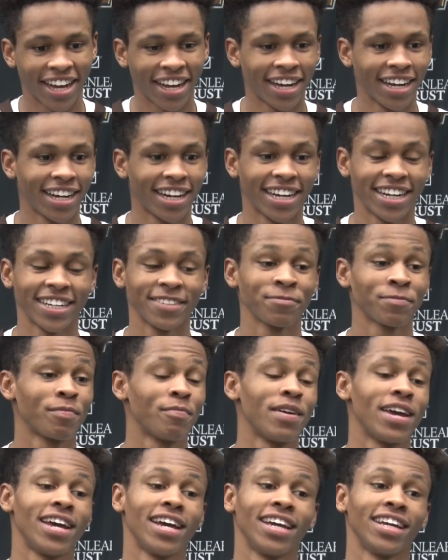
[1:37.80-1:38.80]
That
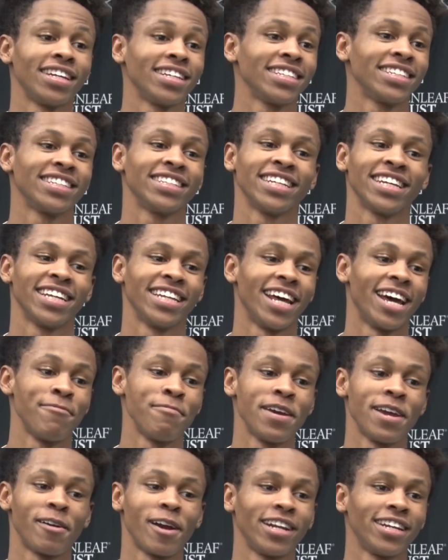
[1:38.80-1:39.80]
man
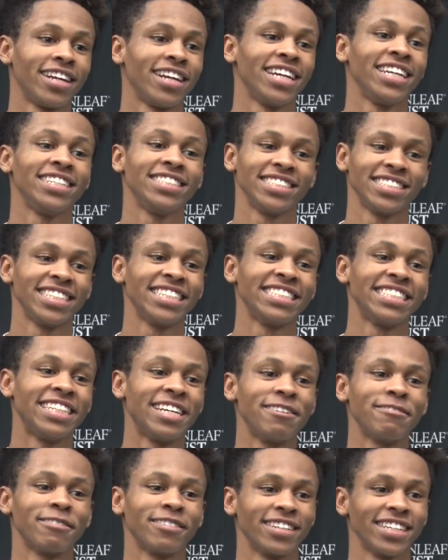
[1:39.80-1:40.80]
right there, he's
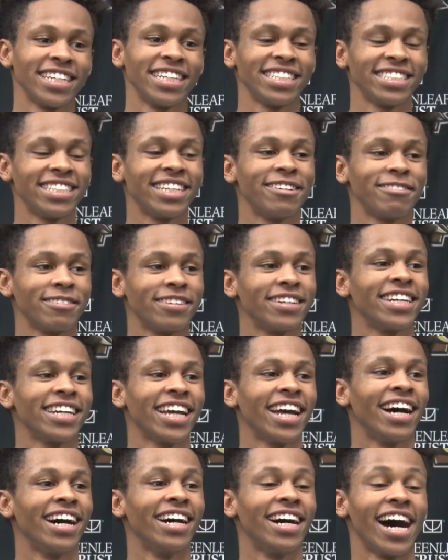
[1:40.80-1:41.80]
different. He's different.
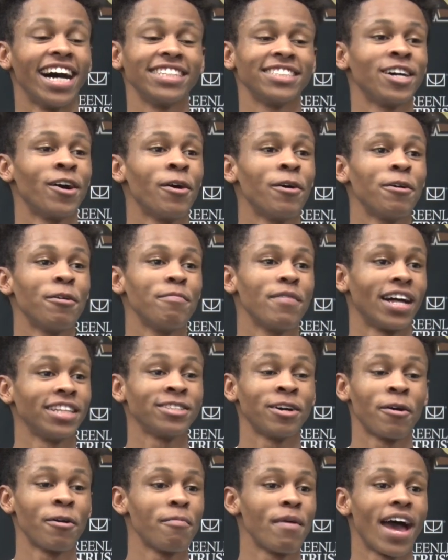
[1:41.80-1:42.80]
I told him at
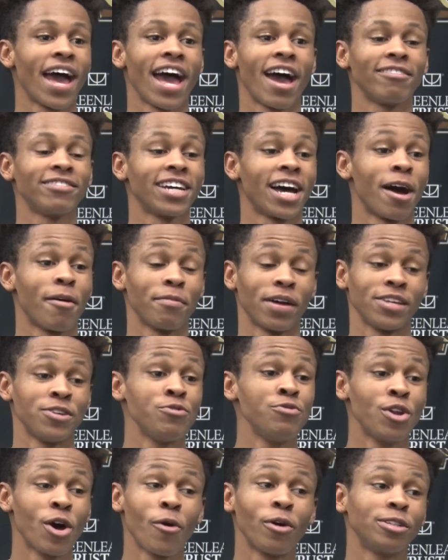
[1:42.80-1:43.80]
halftime,
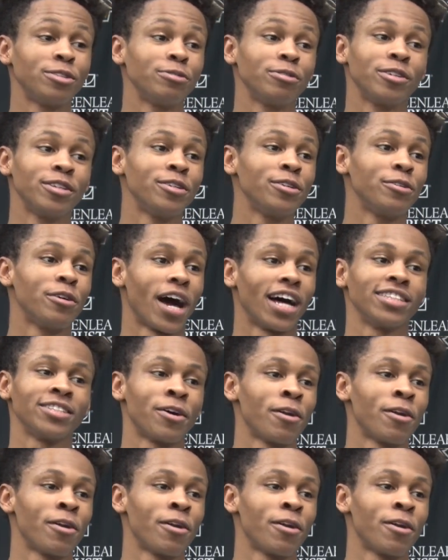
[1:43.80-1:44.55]
you know what you could do,